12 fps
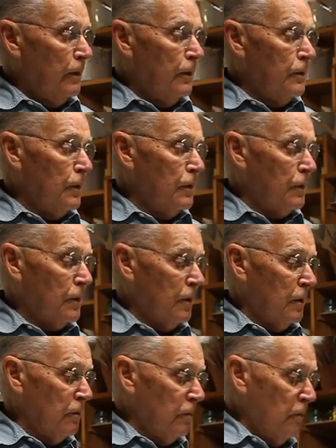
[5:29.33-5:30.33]
This is
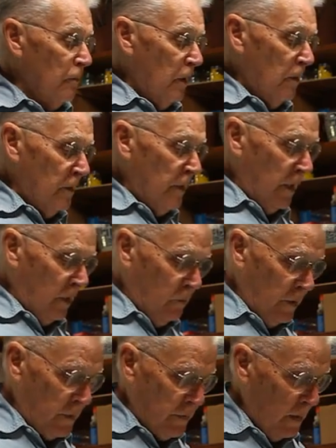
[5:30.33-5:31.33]
a
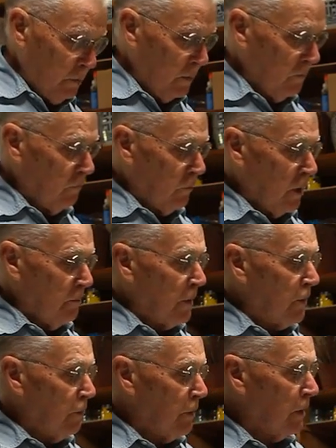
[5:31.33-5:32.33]
good example of what I've been
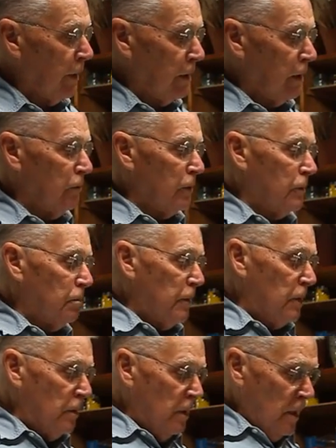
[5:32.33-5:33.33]
doing lately, what's
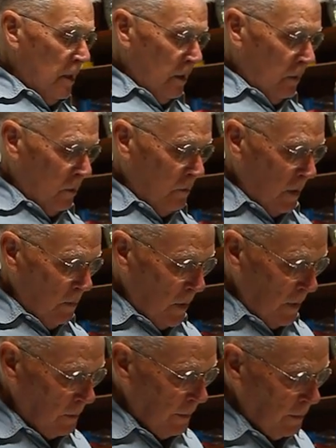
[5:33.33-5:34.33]
been on my
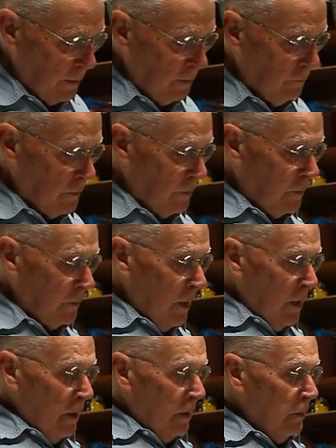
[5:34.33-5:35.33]
mind lately, which is
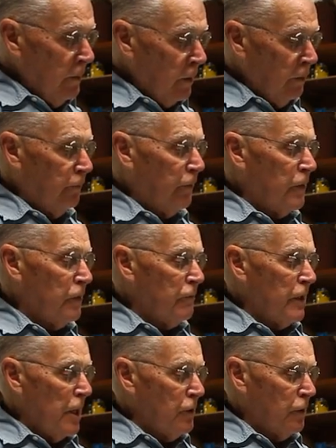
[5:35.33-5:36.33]
another
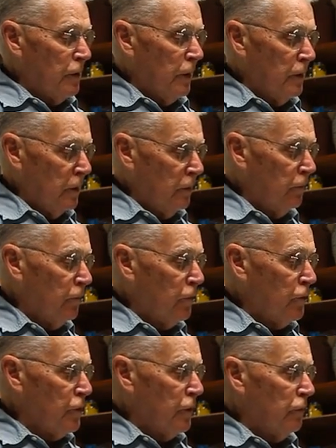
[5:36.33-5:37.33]
variation, another
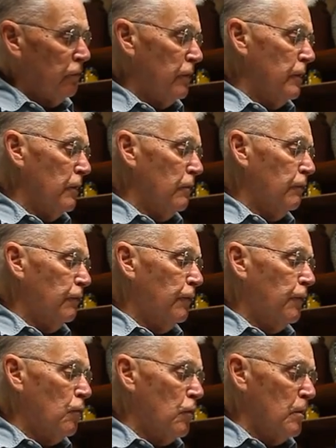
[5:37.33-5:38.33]
version, or another
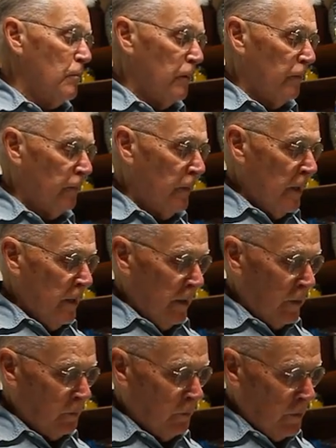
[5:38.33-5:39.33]
form of
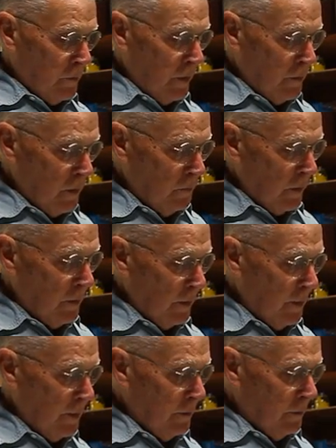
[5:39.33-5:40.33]
expressing something that
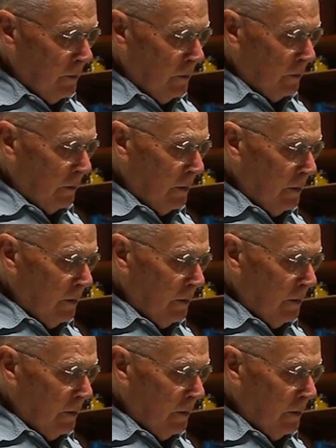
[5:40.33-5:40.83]
I called